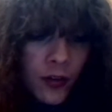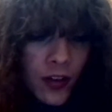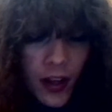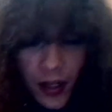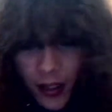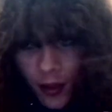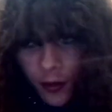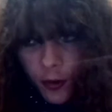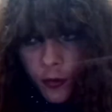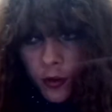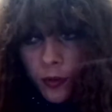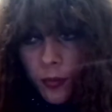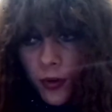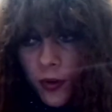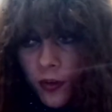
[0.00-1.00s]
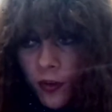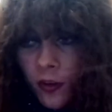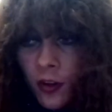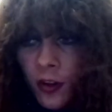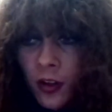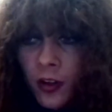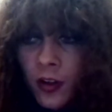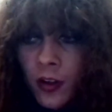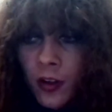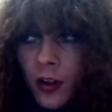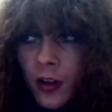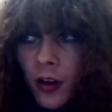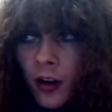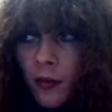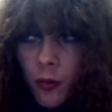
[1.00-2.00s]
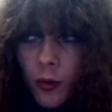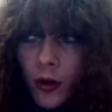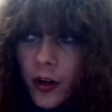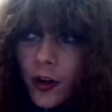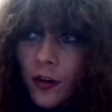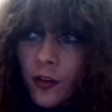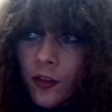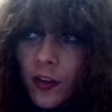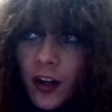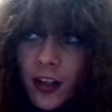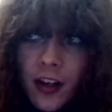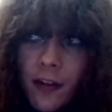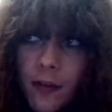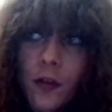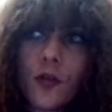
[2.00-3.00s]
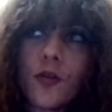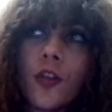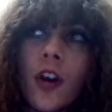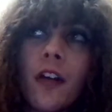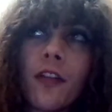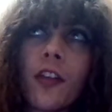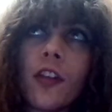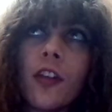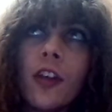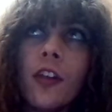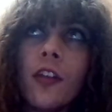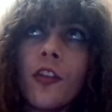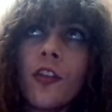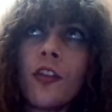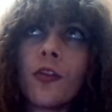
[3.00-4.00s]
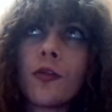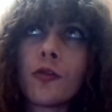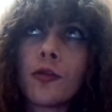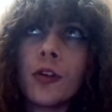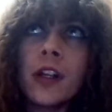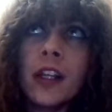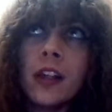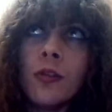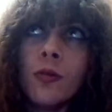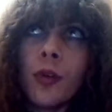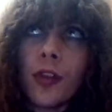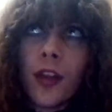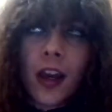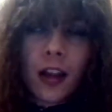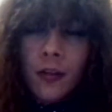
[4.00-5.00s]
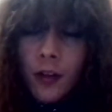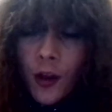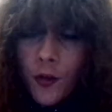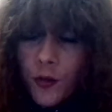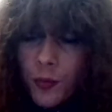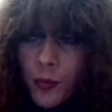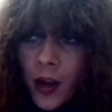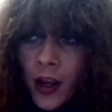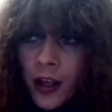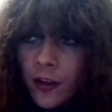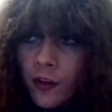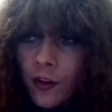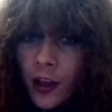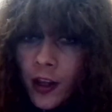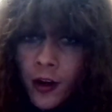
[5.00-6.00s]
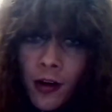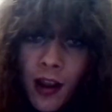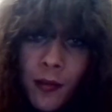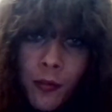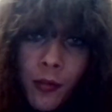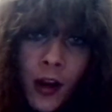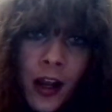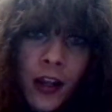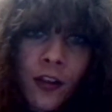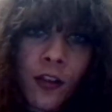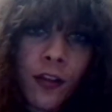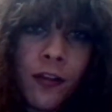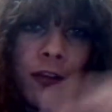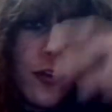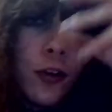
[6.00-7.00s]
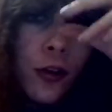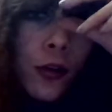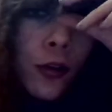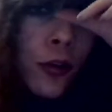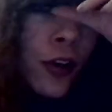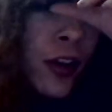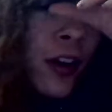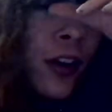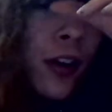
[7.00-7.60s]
And then another group is of workers on a different shift is treated with like lunch breaks, cigarette breaks, food.